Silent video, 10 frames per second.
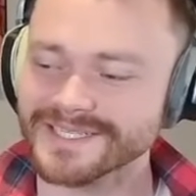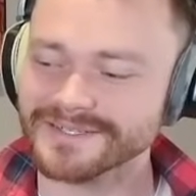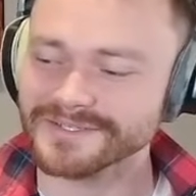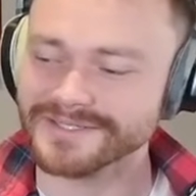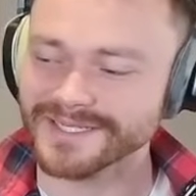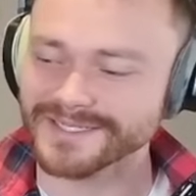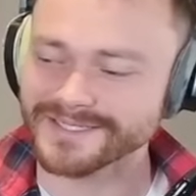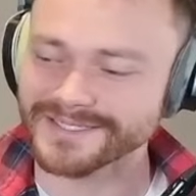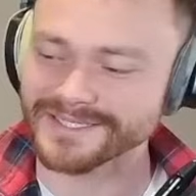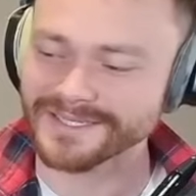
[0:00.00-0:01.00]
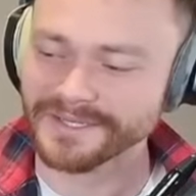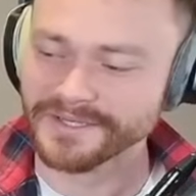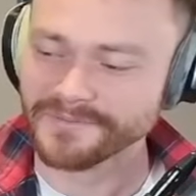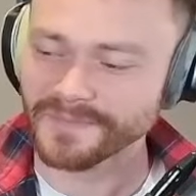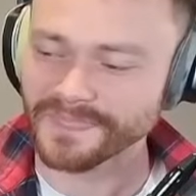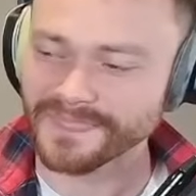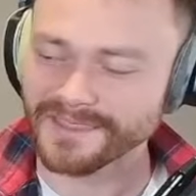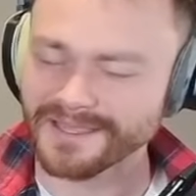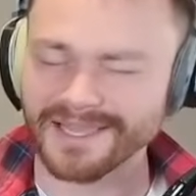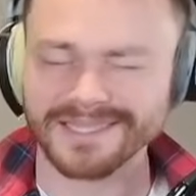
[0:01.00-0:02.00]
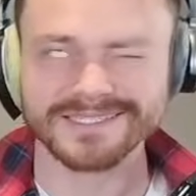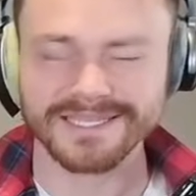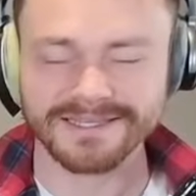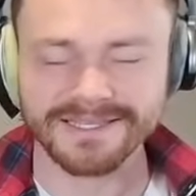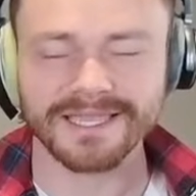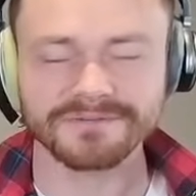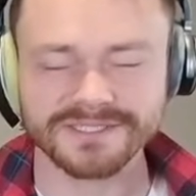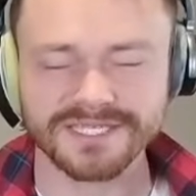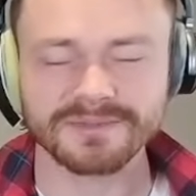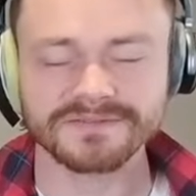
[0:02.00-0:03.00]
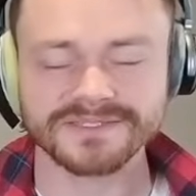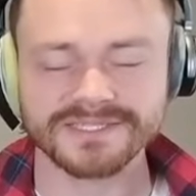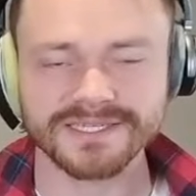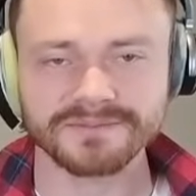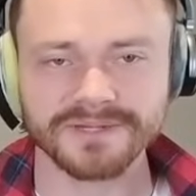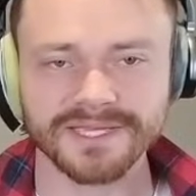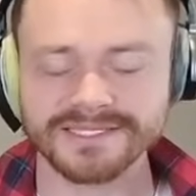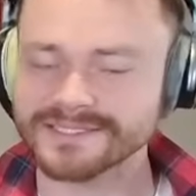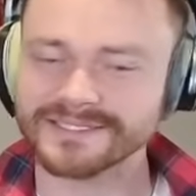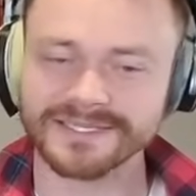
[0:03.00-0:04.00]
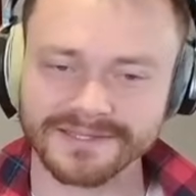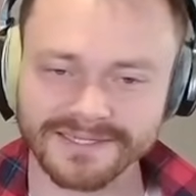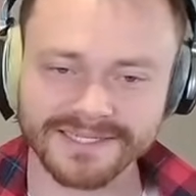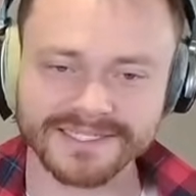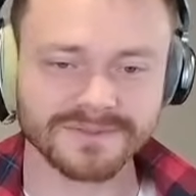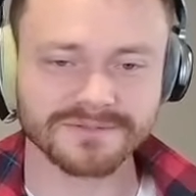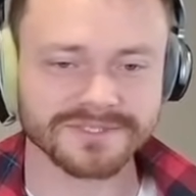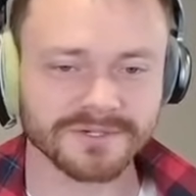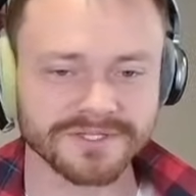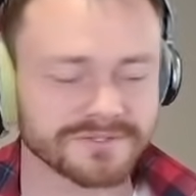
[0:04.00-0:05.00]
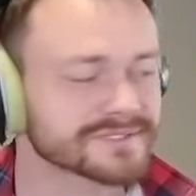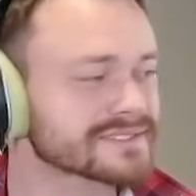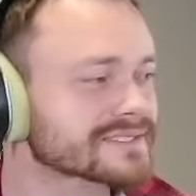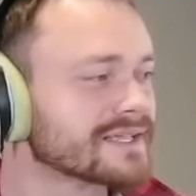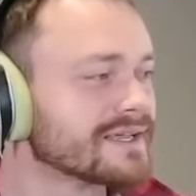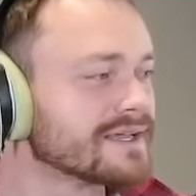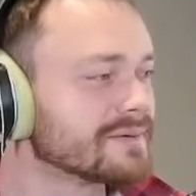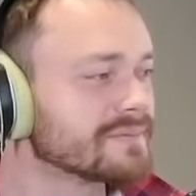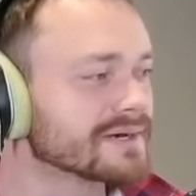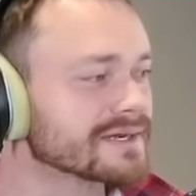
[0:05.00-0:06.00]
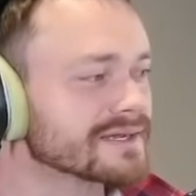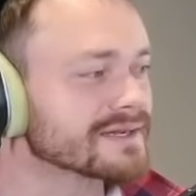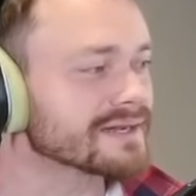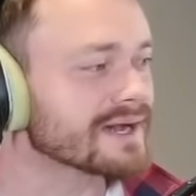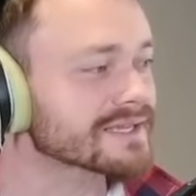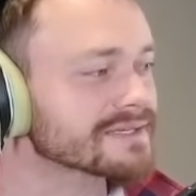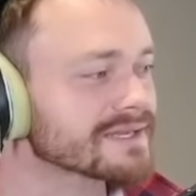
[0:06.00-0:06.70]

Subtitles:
standard, and I think every time I've seen it played, it did nothing against me. It was totally useless, but I